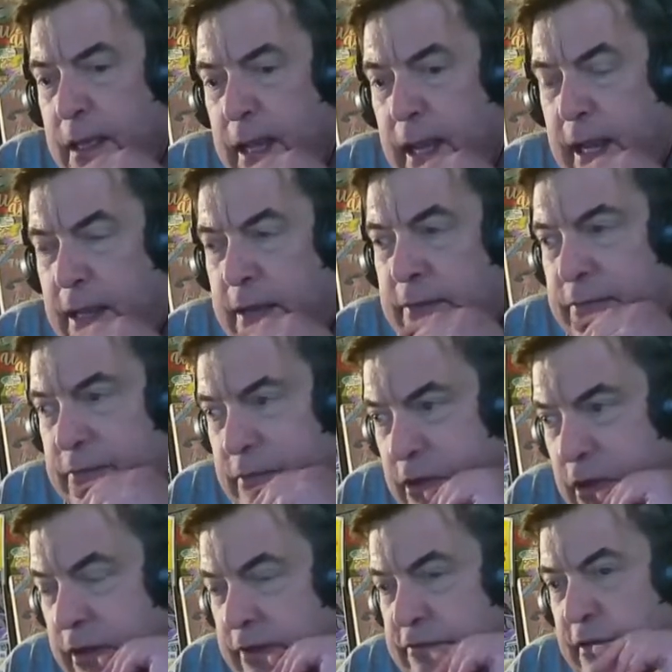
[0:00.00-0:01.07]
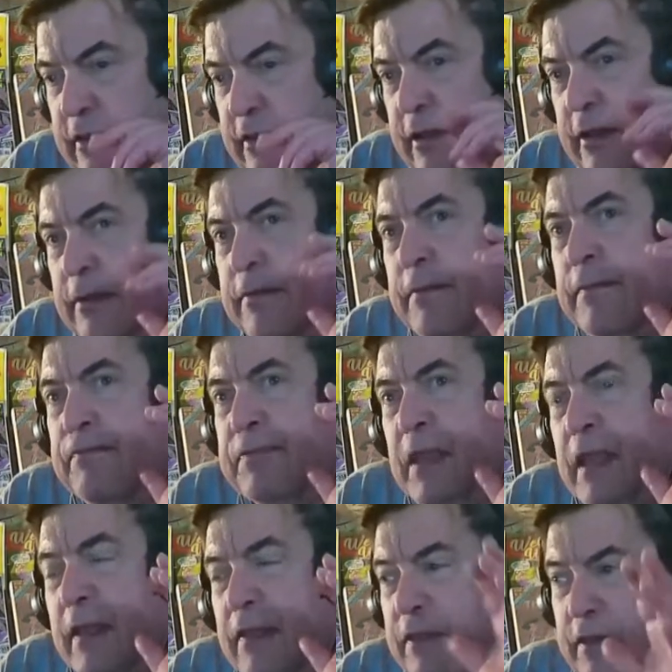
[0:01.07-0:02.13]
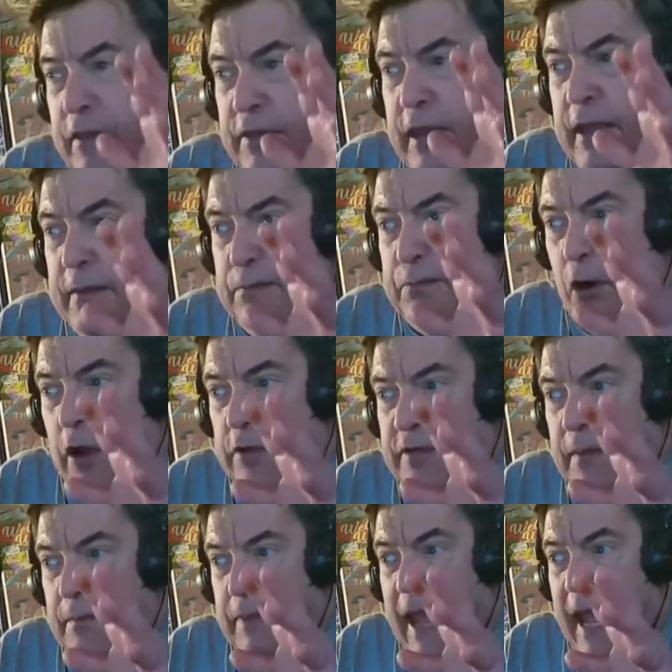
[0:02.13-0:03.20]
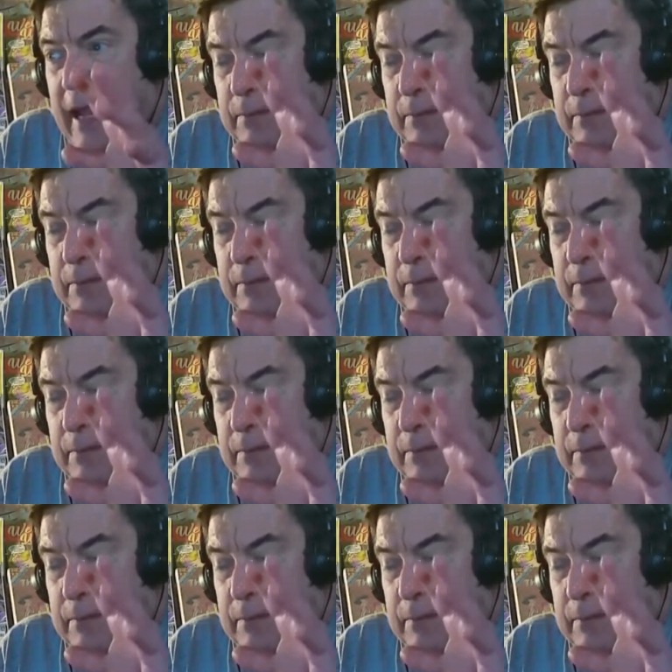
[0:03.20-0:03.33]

and I said they brought them back.